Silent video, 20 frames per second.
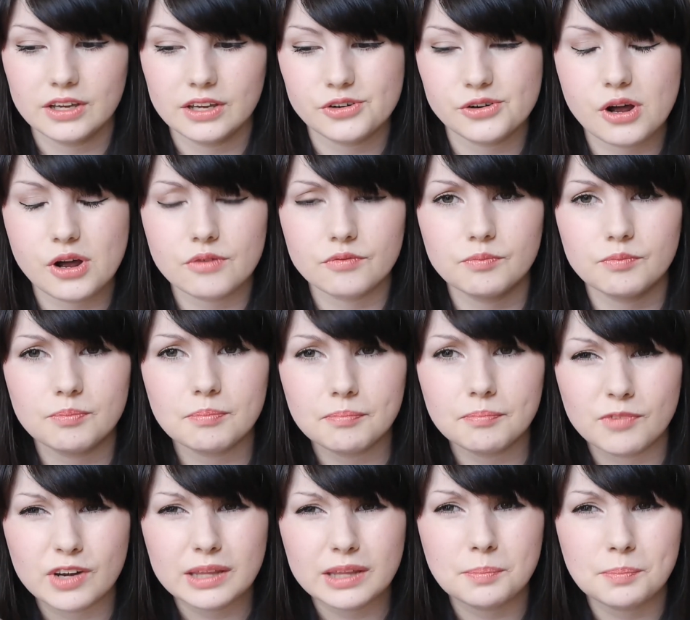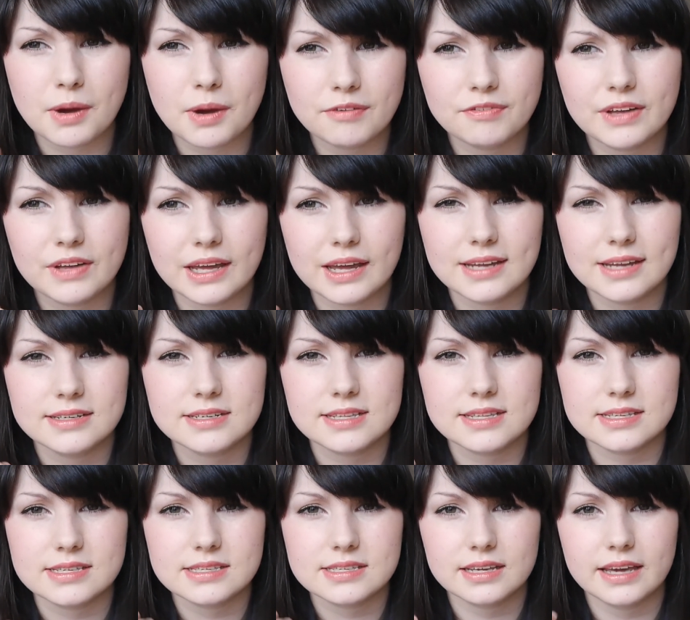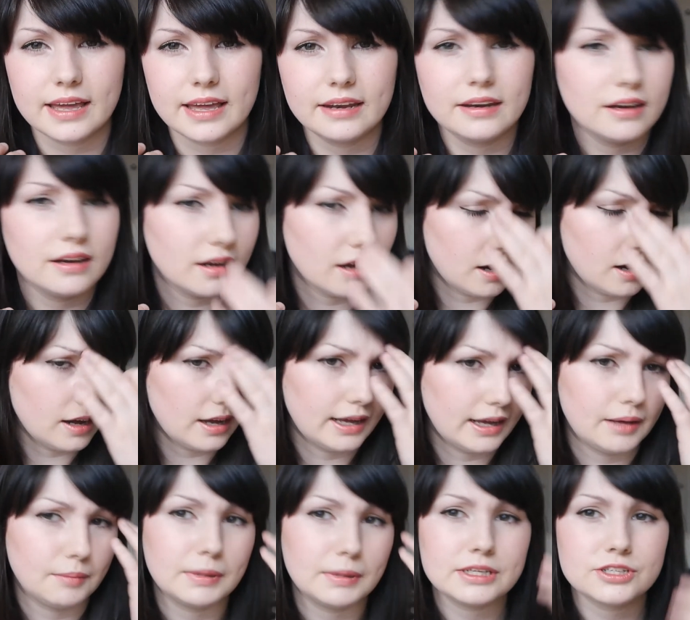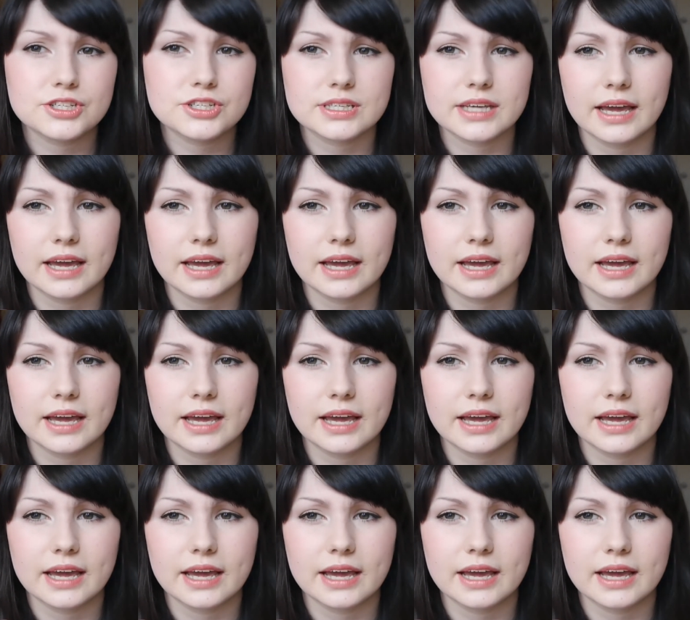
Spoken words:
you're not really buffing it into the skin. It just